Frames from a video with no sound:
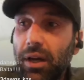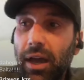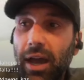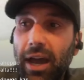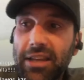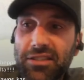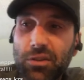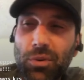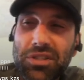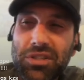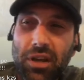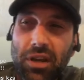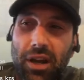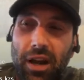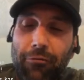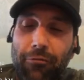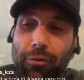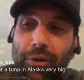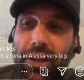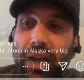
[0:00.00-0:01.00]
And so we started
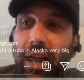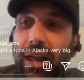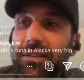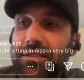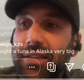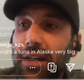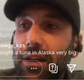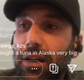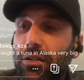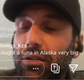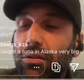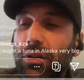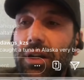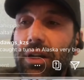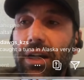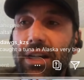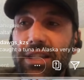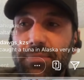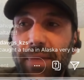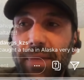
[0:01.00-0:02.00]
off with the Alexander tuna
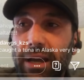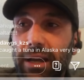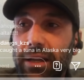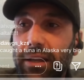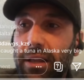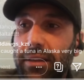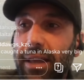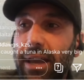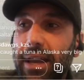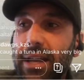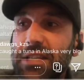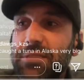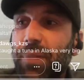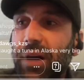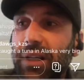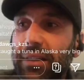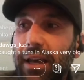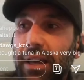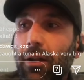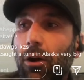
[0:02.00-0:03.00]
guns back in the days,
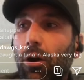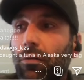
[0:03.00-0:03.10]
but then